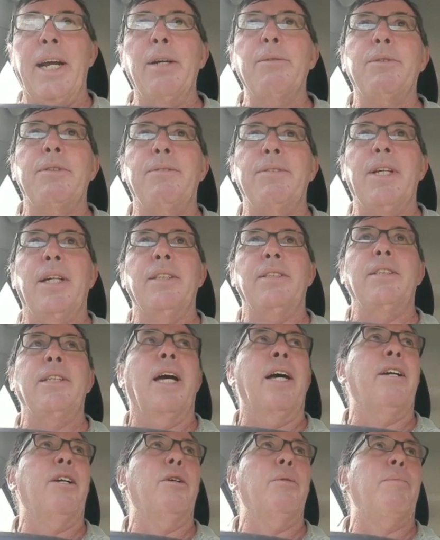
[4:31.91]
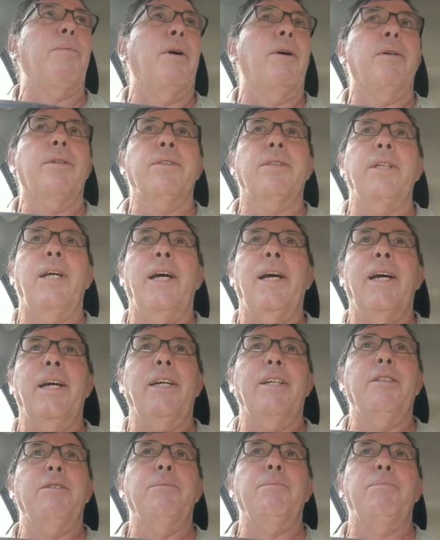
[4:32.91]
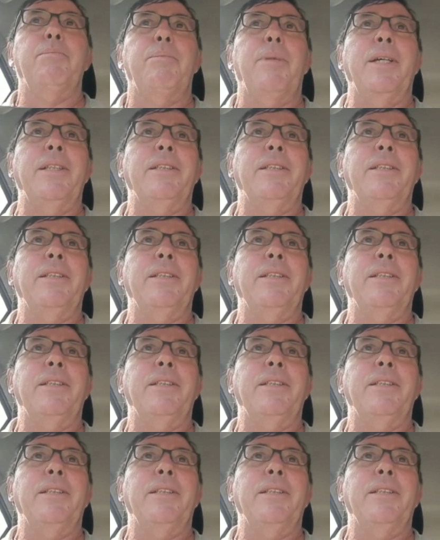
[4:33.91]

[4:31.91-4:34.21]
out of that styro box and